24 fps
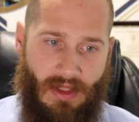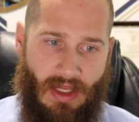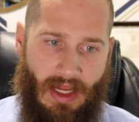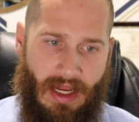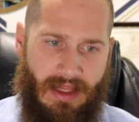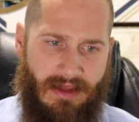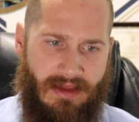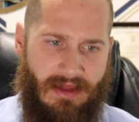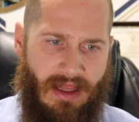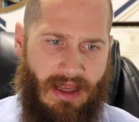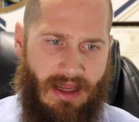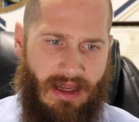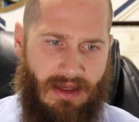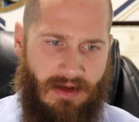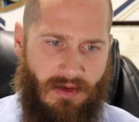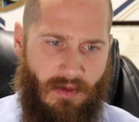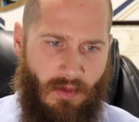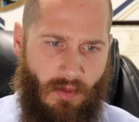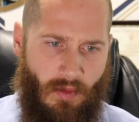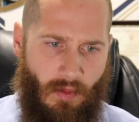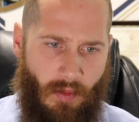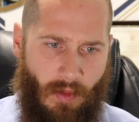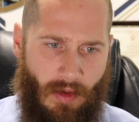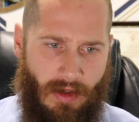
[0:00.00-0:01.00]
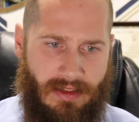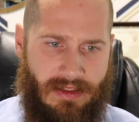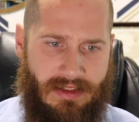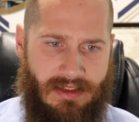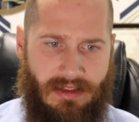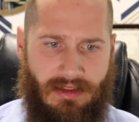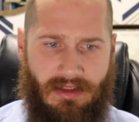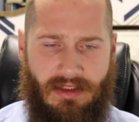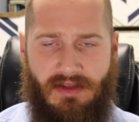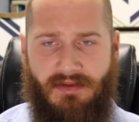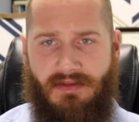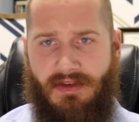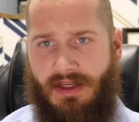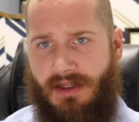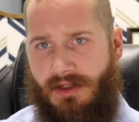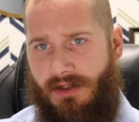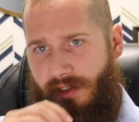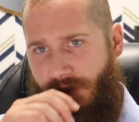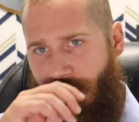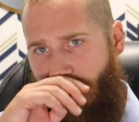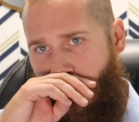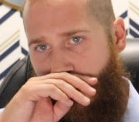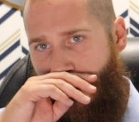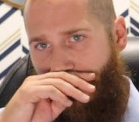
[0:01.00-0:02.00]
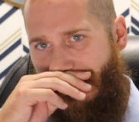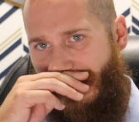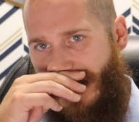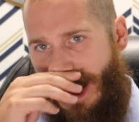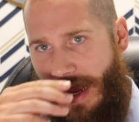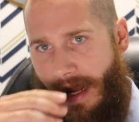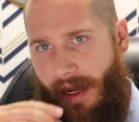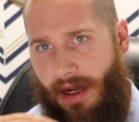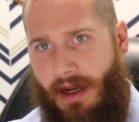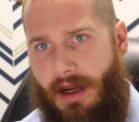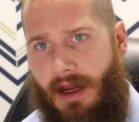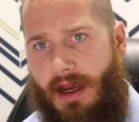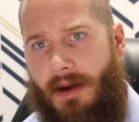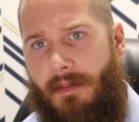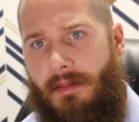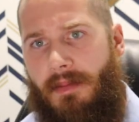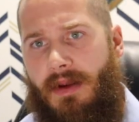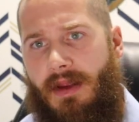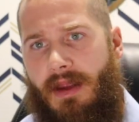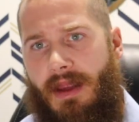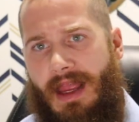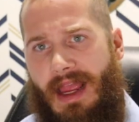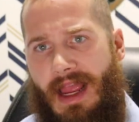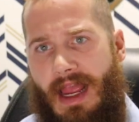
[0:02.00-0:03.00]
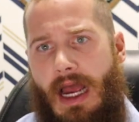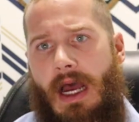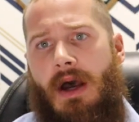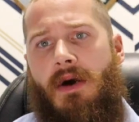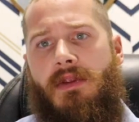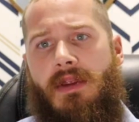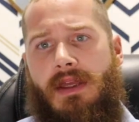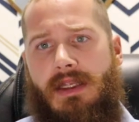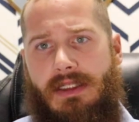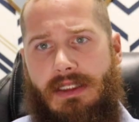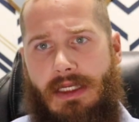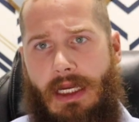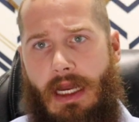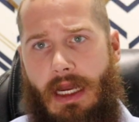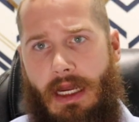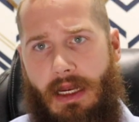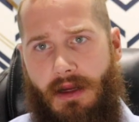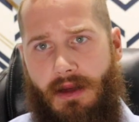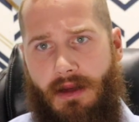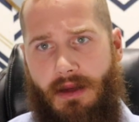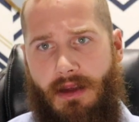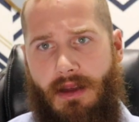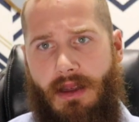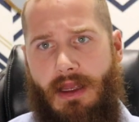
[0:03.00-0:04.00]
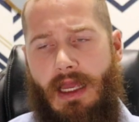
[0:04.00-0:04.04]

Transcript: and that one's living should back up how they talk